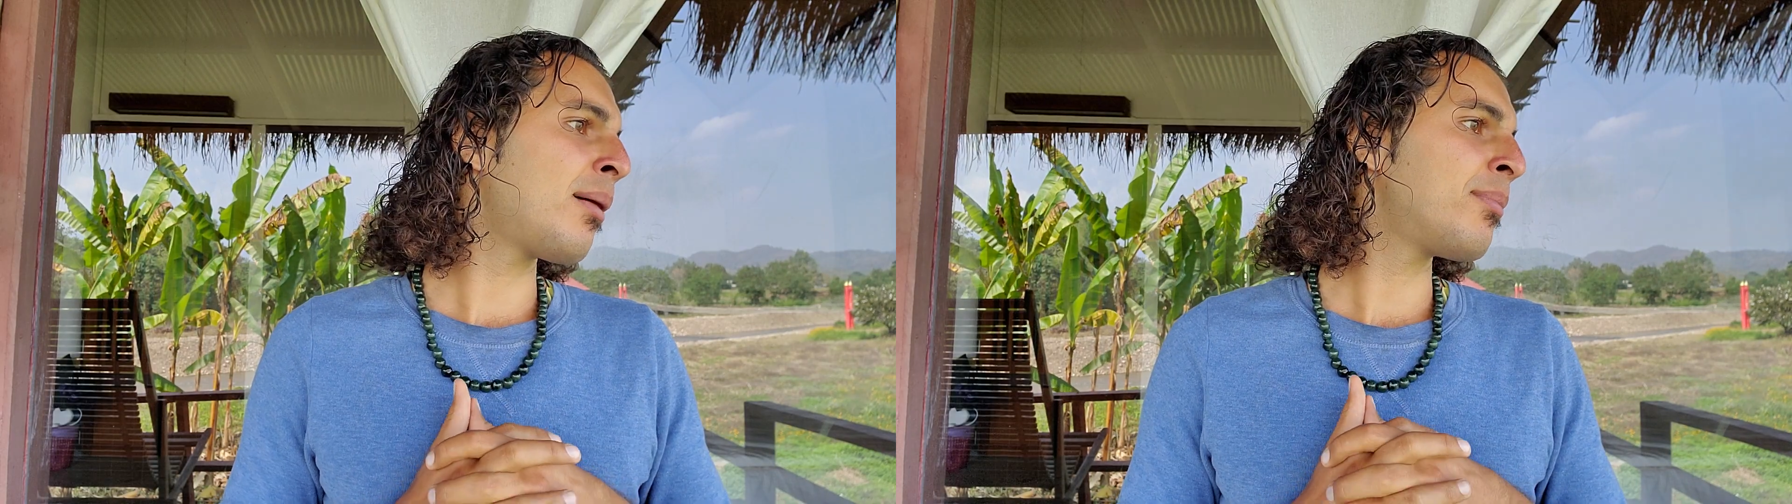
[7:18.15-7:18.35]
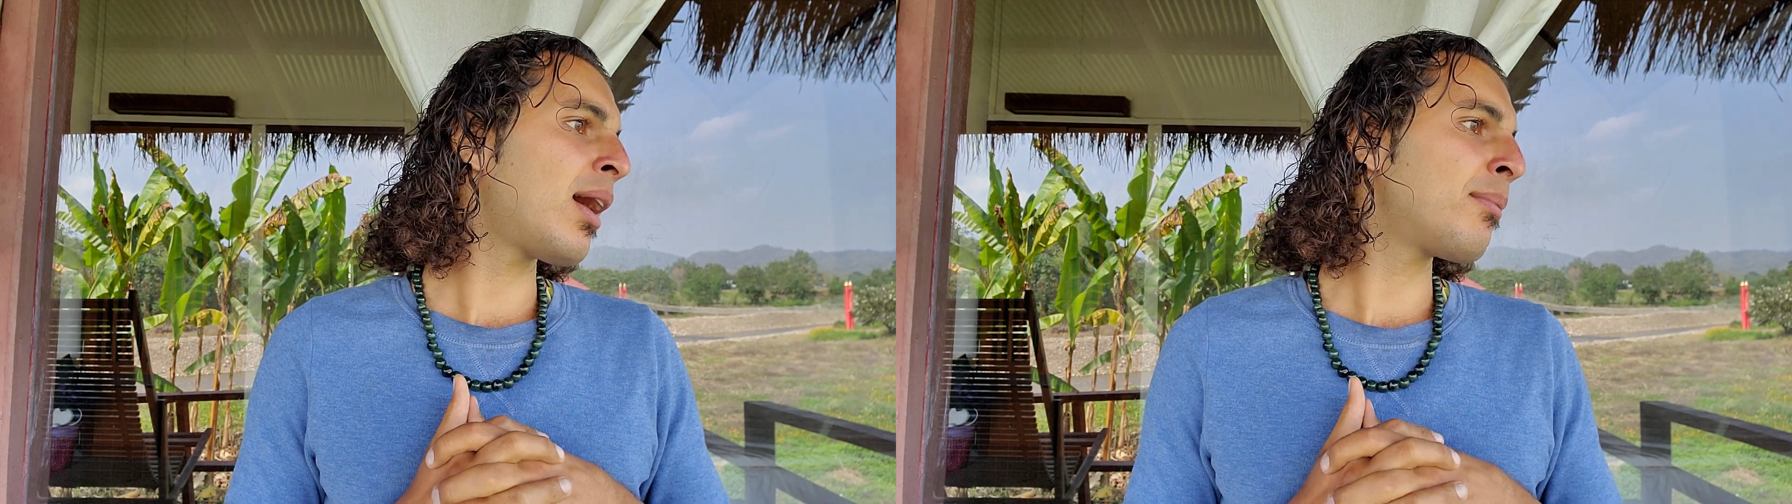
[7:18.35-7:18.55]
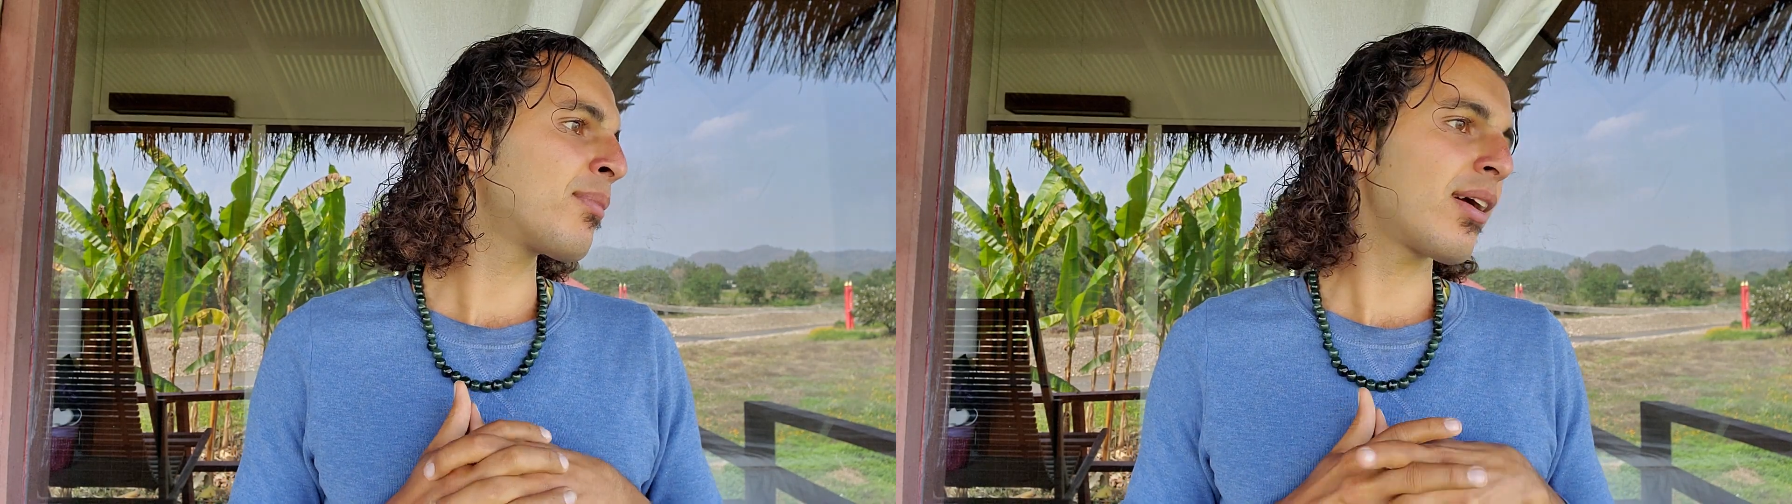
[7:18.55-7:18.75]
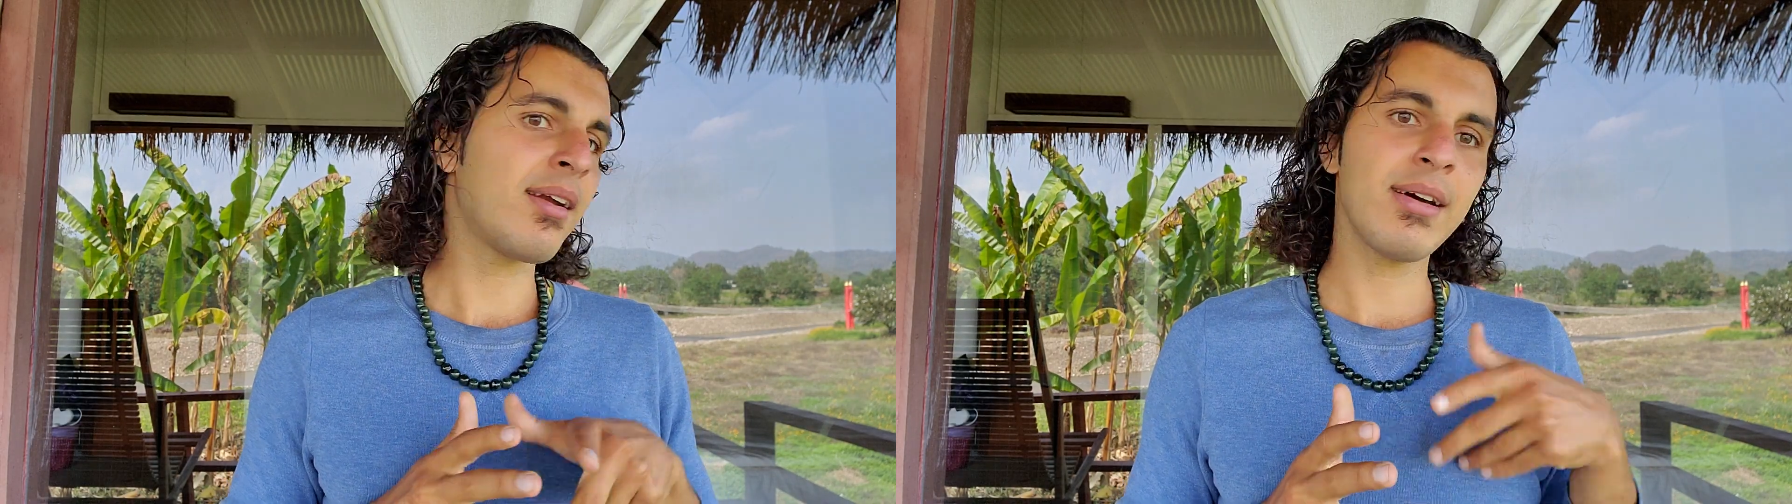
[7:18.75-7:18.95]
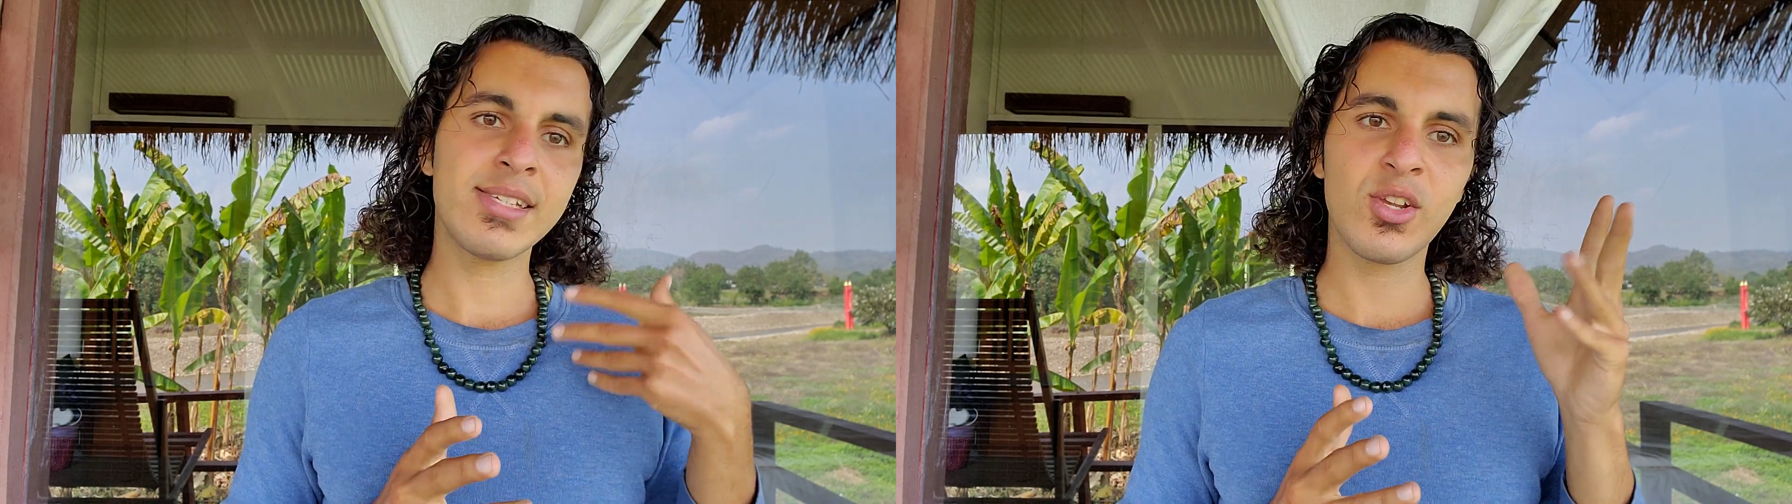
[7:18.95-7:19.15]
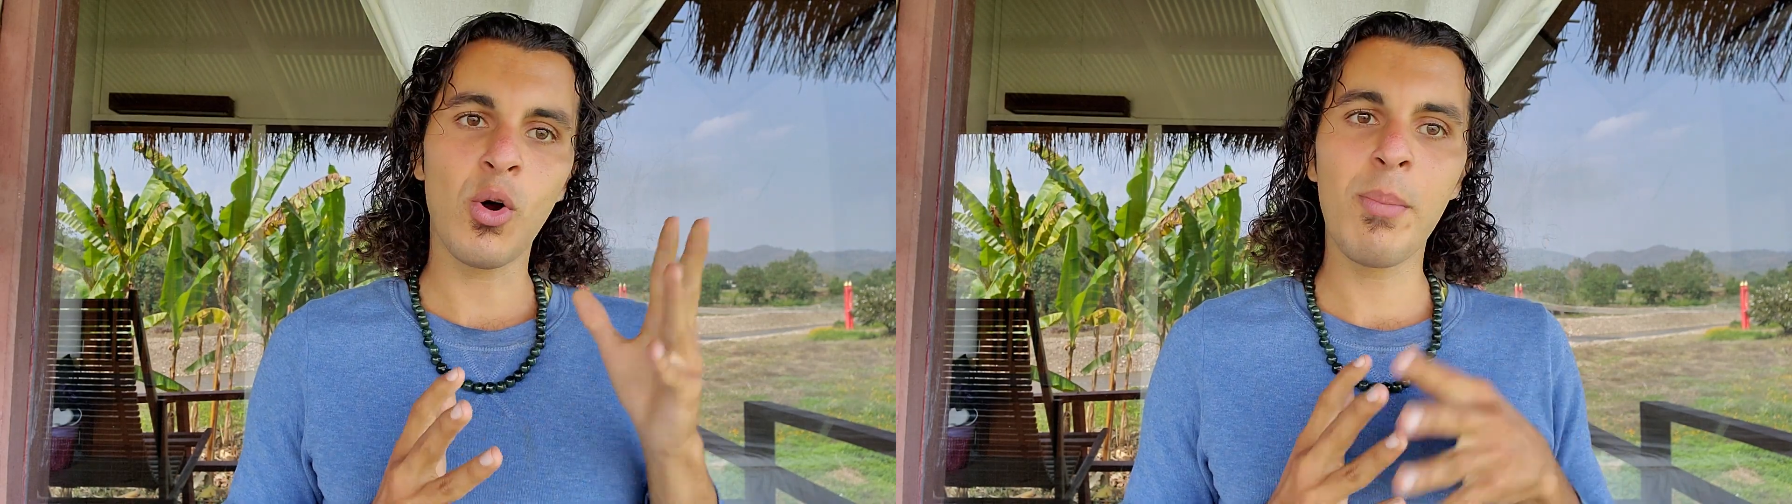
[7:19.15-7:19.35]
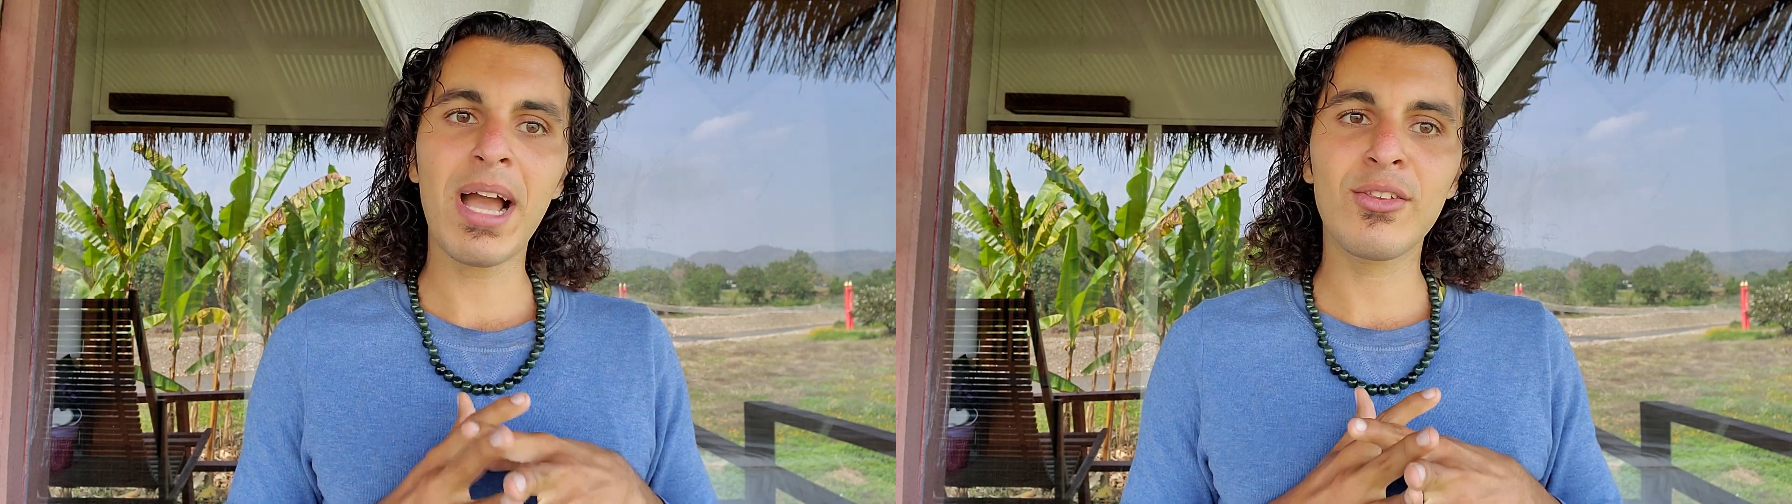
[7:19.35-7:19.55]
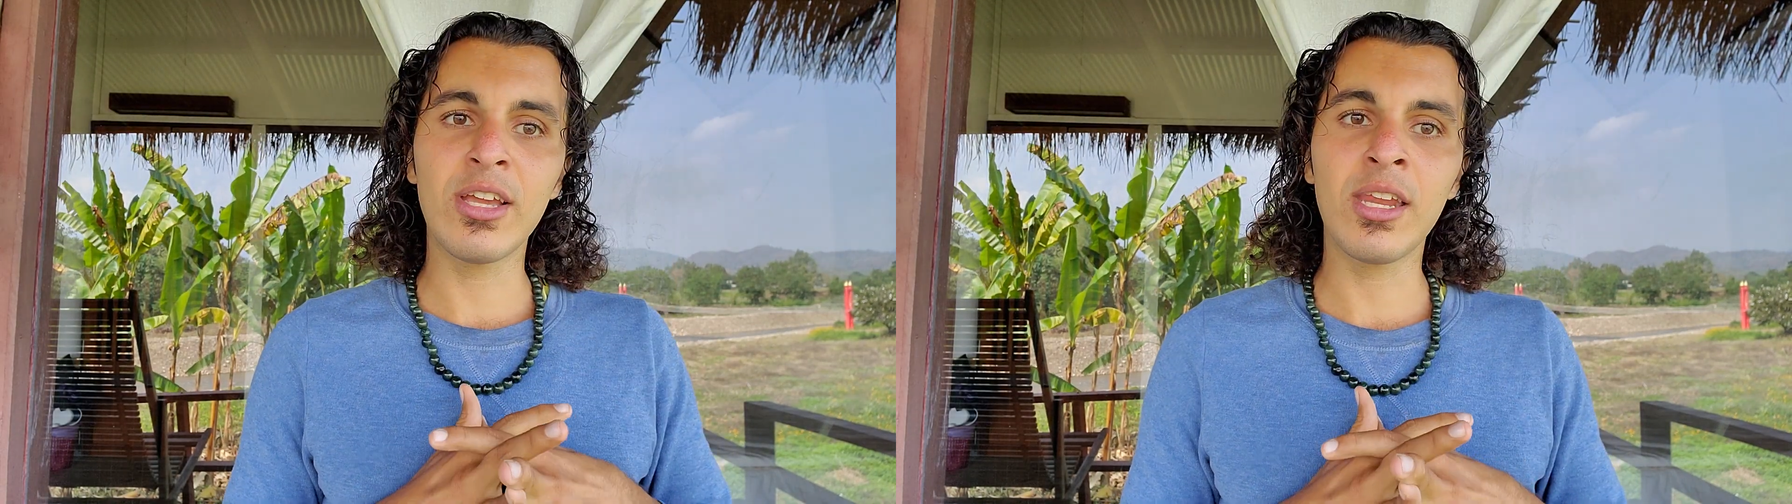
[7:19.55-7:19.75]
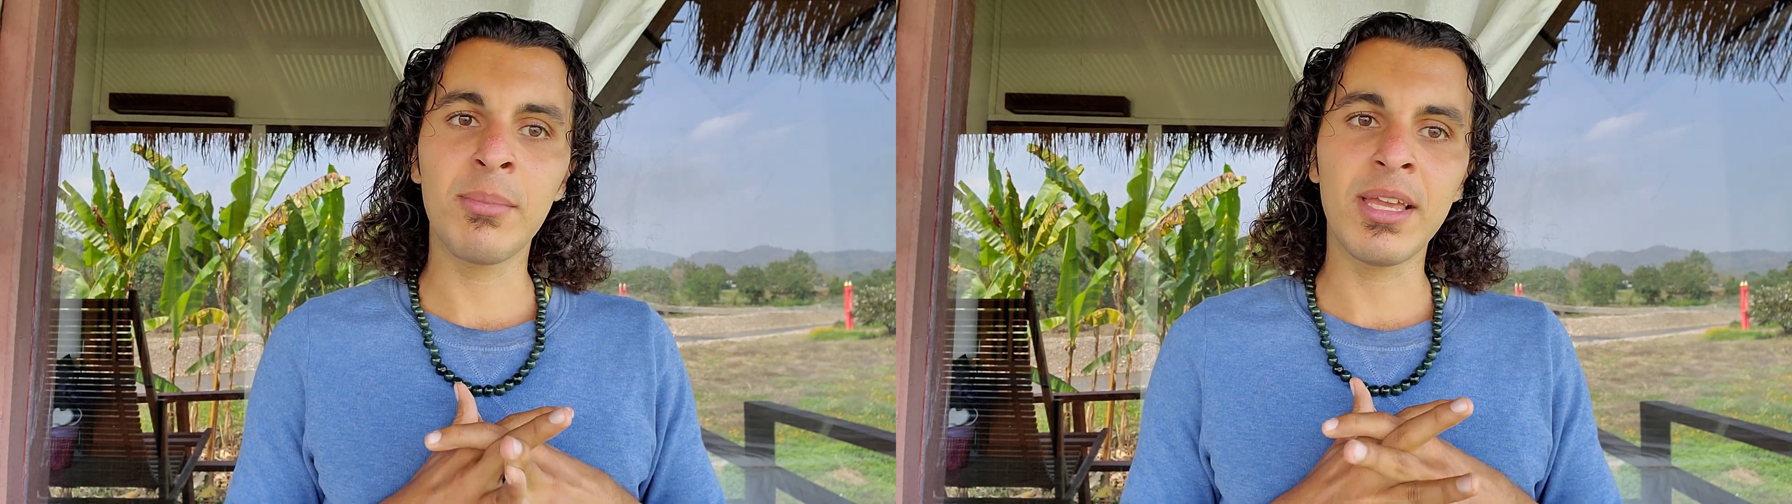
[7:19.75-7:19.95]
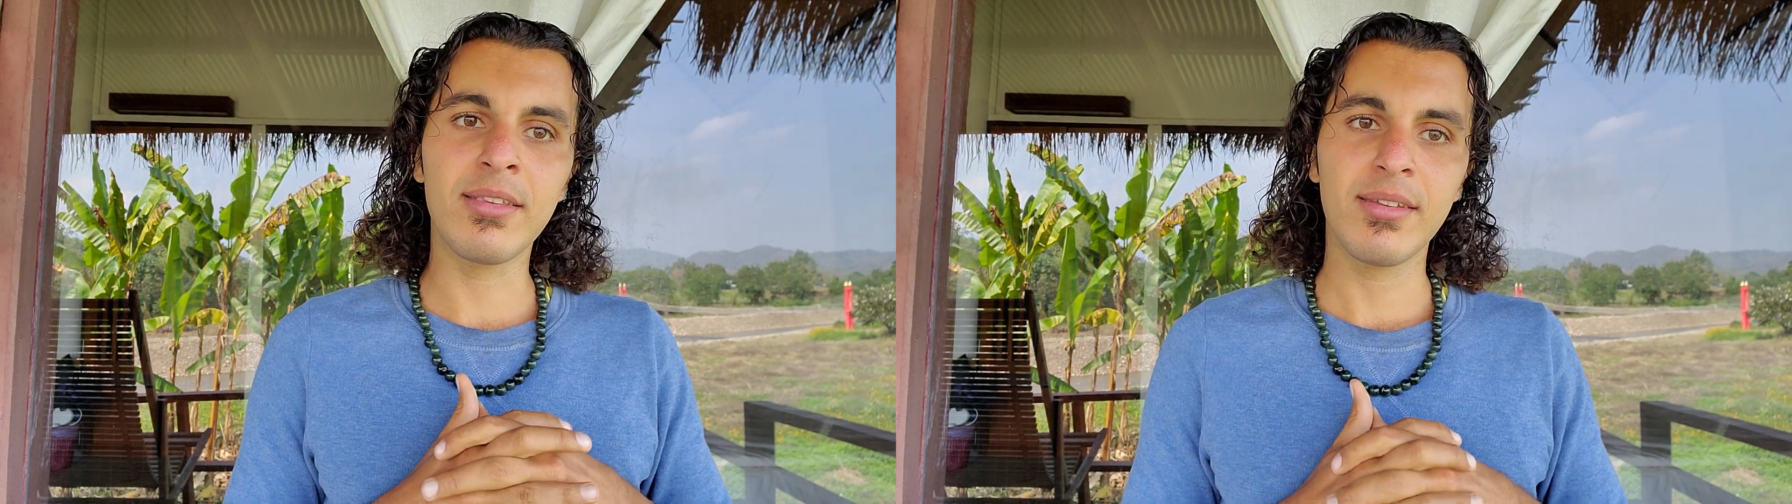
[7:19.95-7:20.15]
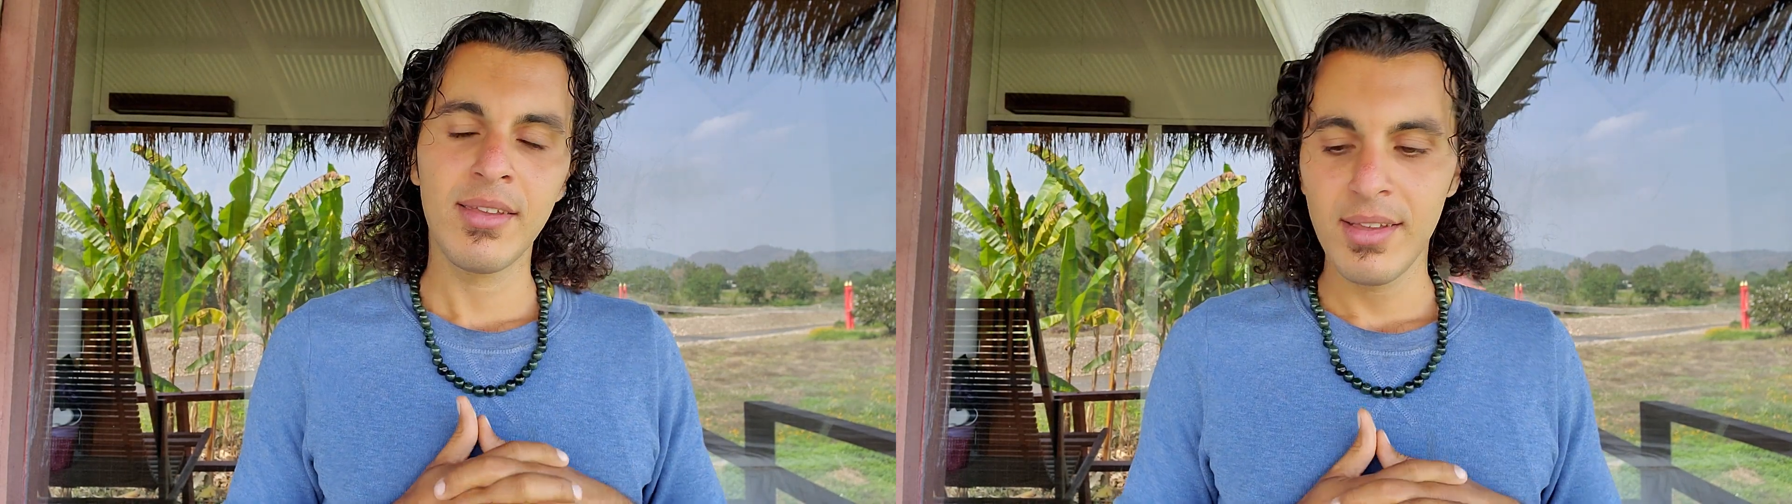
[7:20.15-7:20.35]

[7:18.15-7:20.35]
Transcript: I'm. I'm gonna let's go back to eating meat.